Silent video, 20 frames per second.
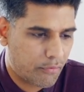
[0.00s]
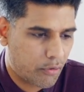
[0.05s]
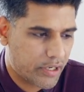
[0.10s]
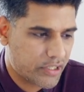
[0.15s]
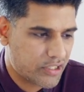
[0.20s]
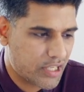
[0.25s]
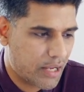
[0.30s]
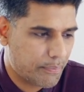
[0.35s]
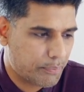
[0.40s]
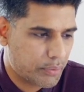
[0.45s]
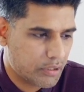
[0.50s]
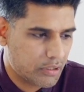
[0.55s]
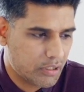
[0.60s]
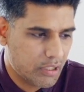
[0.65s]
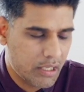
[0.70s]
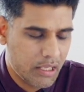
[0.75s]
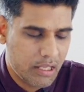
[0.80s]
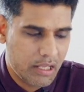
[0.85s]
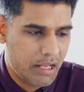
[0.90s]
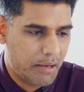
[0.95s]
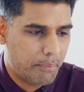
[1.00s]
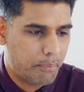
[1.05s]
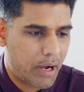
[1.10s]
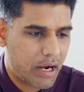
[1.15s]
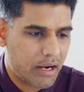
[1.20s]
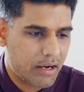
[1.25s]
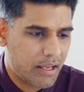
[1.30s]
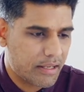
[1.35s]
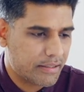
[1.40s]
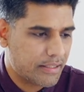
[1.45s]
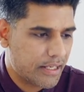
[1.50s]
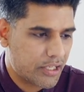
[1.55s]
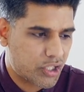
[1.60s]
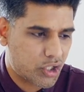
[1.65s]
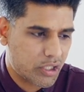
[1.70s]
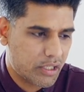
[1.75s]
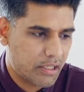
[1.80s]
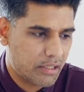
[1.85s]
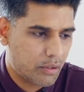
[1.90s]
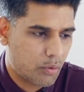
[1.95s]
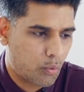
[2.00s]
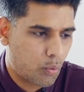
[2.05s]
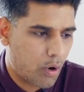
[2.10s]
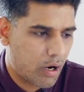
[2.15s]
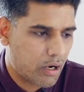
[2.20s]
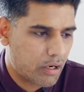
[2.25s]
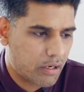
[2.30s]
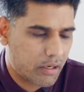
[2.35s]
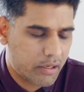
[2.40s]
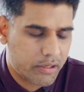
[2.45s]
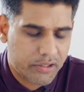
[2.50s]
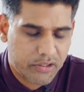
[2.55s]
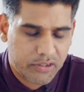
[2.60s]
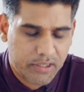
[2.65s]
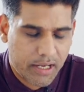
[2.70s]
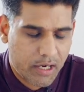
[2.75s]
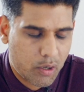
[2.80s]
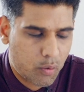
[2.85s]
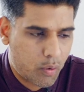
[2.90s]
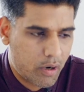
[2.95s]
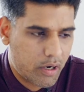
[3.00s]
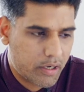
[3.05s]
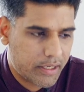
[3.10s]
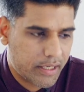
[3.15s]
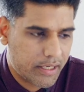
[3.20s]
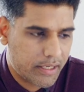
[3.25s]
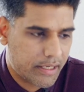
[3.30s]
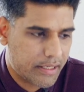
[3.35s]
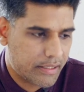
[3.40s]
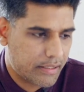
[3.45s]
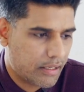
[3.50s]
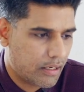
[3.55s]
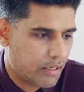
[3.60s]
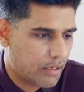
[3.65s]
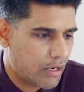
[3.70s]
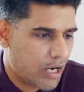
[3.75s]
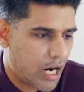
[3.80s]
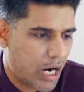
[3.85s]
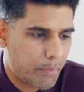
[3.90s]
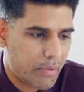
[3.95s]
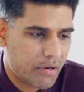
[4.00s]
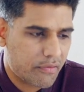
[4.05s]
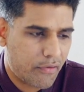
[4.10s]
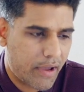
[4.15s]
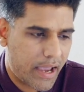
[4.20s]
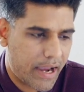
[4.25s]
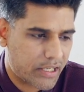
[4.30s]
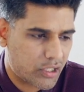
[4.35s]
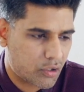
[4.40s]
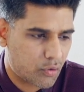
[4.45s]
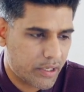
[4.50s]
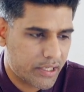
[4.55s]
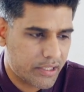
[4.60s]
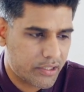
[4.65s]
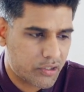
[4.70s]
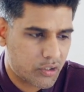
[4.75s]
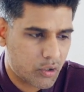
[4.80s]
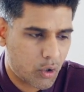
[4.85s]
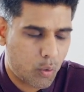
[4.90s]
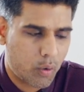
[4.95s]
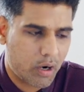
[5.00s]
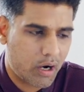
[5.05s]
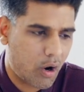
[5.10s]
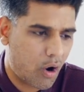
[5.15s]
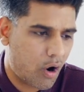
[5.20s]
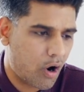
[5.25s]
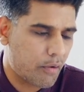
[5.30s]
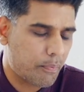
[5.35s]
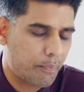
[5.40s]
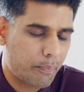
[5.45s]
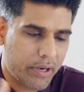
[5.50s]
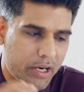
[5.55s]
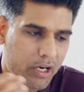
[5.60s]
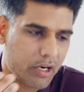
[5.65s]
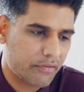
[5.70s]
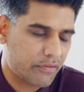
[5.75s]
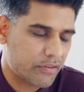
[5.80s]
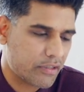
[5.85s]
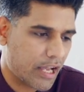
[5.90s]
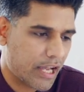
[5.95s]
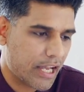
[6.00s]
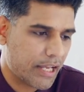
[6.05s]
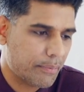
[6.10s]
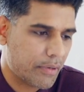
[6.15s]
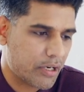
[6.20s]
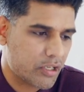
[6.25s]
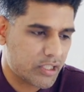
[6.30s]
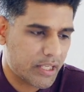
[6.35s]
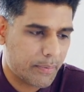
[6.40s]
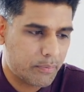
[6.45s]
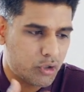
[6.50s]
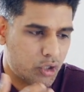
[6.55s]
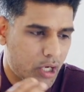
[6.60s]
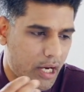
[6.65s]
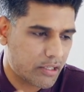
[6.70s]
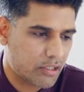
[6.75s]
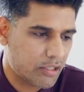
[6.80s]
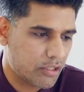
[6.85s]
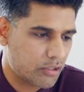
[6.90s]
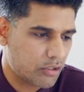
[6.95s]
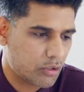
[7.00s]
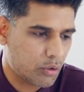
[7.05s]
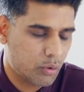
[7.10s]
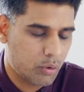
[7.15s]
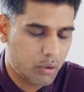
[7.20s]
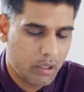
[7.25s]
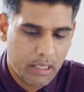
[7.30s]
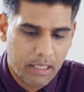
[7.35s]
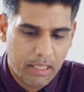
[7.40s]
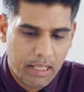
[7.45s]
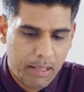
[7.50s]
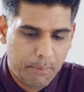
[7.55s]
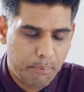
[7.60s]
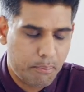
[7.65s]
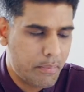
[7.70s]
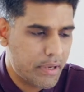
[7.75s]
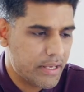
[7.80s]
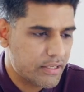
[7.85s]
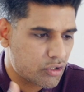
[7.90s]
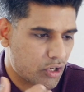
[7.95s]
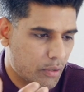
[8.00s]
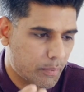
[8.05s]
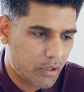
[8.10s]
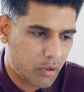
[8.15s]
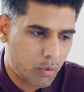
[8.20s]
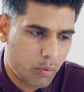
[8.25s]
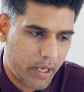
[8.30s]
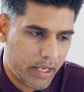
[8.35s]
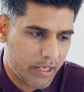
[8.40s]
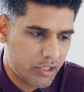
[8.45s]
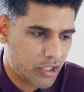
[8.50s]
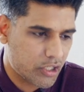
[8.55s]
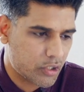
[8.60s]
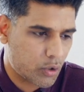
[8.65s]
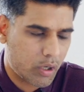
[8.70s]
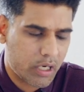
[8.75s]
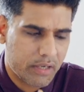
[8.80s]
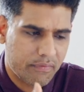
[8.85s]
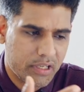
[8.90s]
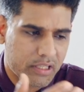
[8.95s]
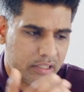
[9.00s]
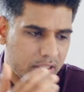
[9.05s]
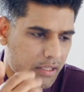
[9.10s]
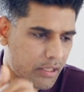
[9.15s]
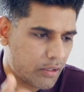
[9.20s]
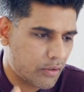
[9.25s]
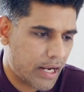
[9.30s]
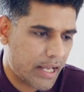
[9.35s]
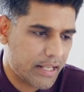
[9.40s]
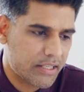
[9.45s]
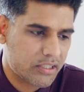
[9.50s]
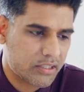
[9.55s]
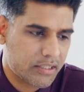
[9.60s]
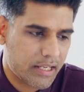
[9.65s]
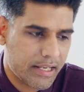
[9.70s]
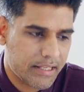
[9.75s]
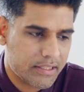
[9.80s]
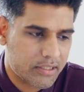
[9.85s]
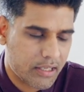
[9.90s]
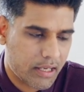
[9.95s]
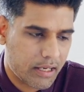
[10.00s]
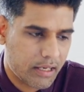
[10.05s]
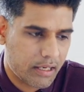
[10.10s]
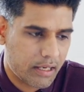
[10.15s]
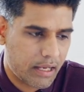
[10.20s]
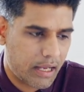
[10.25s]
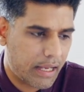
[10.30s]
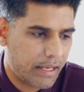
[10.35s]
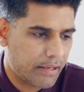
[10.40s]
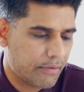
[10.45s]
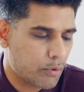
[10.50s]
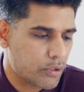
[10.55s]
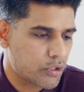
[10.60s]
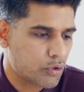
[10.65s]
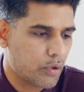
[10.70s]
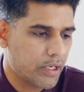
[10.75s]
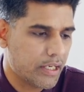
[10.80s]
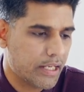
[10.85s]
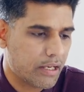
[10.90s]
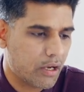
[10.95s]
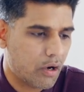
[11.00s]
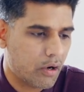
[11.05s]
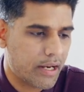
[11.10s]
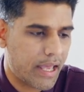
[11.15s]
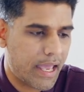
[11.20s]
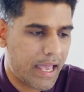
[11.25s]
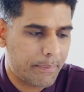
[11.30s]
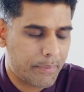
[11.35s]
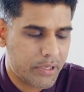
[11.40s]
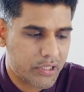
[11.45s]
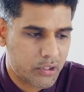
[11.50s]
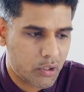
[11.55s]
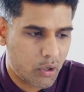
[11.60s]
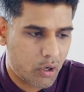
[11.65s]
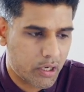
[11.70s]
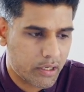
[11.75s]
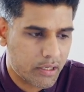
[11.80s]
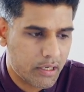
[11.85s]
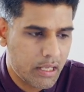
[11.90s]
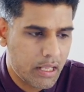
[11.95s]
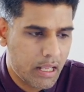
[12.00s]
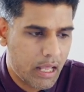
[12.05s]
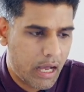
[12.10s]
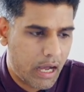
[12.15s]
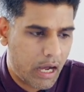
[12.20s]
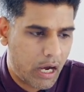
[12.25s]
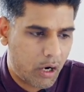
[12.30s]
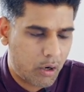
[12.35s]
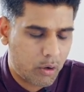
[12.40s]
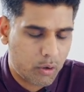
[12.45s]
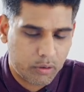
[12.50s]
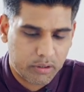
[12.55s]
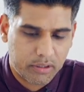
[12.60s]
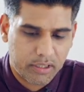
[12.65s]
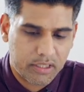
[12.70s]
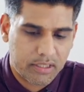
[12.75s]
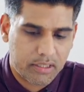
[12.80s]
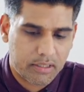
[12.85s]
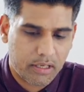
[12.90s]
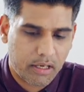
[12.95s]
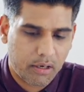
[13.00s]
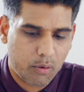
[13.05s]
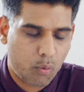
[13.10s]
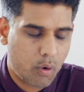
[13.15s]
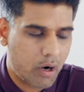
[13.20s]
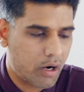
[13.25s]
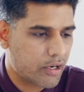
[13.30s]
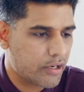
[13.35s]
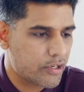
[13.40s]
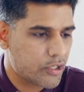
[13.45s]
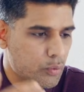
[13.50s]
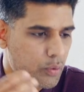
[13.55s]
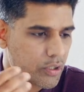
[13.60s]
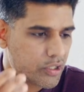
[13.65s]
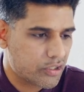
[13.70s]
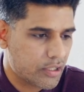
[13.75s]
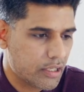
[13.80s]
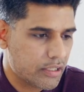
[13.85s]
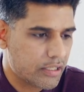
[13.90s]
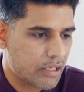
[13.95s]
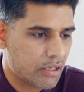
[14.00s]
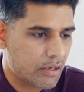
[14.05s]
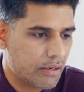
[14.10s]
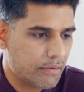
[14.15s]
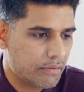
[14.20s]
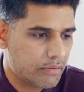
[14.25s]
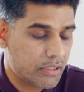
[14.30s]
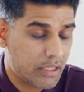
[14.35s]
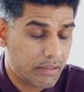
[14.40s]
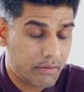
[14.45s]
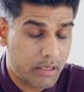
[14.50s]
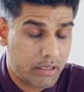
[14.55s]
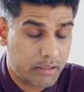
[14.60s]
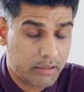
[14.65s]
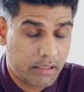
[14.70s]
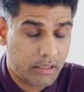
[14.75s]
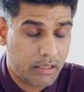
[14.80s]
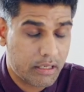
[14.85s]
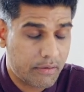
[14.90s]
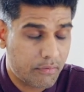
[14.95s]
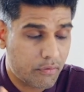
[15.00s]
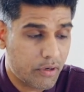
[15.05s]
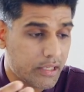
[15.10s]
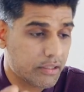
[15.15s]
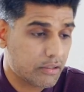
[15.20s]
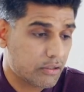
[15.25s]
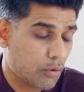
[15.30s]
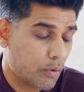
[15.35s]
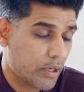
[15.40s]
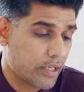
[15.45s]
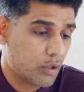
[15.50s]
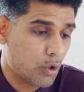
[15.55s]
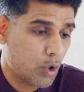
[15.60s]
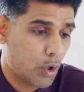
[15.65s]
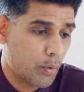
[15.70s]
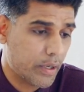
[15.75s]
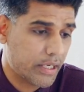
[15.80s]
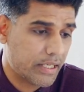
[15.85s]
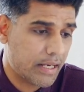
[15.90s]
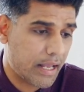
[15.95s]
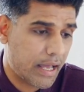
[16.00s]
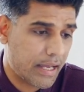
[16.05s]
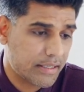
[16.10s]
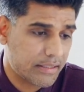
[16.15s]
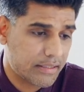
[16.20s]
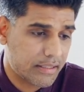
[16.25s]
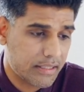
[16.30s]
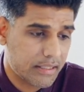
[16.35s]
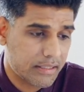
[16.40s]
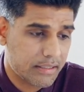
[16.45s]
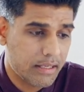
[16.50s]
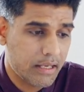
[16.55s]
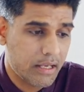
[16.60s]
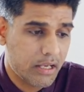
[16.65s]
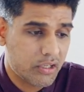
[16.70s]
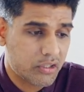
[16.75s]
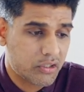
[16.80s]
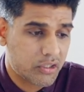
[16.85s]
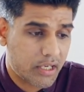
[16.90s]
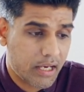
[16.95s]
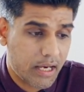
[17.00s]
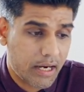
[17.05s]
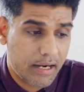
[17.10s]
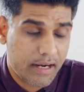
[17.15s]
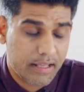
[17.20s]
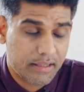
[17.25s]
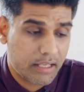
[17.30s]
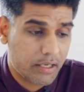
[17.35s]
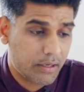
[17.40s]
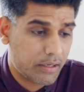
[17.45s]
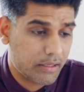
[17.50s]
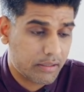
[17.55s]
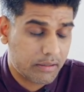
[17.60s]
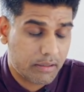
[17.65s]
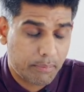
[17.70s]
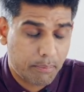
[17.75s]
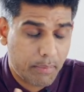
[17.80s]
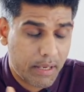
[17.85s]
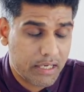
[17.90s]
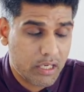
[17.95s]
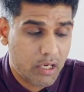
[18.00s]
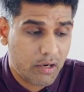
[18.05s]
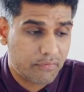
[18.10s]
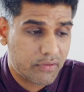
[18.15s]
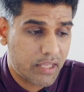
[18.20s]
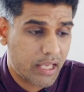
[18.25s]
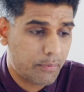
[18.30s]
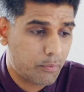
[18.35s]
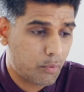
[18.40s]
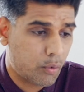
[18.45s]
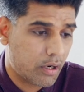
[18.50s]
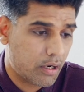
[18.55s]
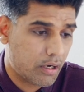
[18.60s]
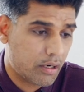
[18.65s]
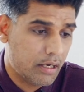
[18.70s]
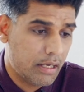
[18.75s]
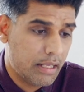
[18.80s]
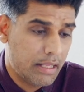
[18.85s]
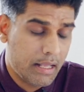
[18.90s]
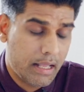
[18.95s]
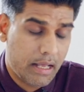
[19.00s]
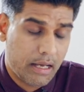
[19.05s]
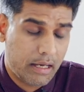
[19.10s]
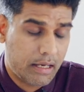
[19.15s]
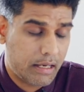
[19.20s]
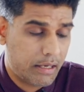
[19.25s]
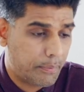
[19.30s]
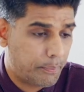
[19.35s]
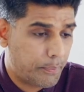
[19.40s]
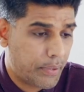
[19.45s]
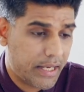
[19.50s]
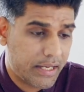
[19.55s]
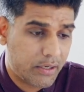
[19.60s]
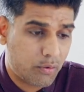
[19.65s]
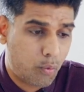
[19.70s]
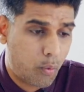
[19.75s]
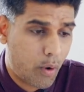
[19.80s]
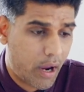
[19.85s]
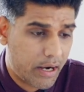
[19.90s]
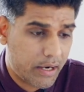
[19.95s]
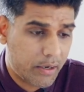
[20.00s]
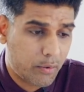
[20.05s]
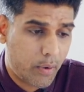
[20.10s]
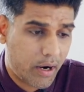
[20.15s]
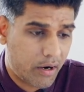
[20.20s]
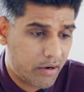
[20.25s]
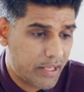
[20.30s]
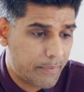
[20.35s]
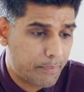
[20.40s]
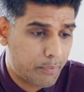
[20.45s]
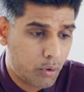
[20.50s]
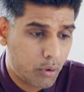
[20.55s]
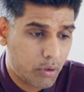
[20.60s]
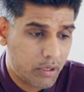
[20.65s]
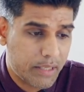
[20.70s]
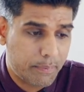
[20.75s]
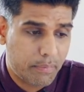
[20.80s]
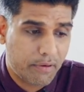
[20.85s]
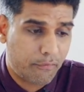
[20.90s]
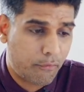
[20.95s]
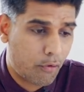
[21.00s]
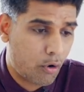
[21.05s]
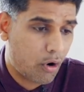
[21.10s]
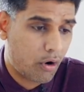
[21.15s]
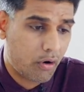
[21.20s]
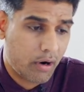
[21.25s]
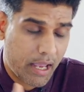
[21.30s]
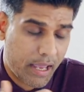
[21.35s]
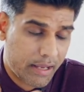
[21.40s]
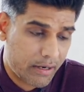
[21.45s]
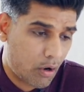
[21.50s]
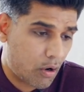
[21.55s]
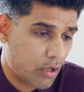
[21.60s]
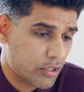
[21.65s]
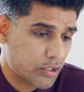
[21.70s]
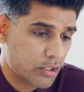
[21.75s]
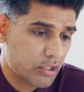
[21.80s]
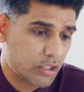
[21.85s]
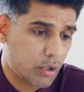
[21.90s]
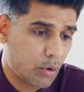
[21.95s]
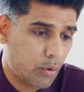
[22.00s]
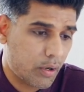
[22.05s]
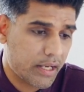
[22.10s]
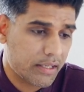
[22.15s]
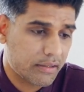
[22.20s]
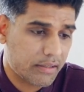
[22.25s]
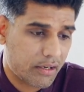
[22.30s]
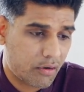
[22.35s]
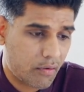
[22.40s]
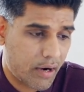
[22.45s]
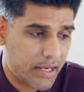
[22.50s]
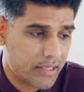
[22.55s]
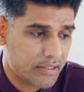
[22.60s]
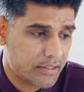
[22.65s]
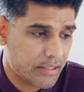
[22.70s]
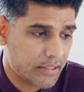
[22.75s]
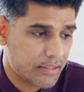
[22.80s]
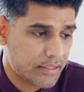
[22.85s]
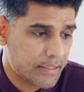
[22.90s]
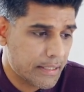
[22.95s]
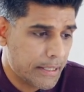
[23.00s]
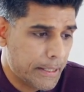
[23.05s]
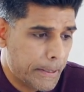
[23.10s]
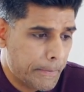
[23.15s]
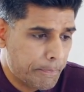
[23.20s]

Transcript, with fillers: For example, Bangladeshi workers that are working in uh, garment factories over a long period of time are subjected to miserable wages, or even in the United States, uh, I was reading on Amazon how these uh, workers were still de delivering during COVID 19, scared, and they, many of them were uh, paid very, very poorly before and also during the crisis.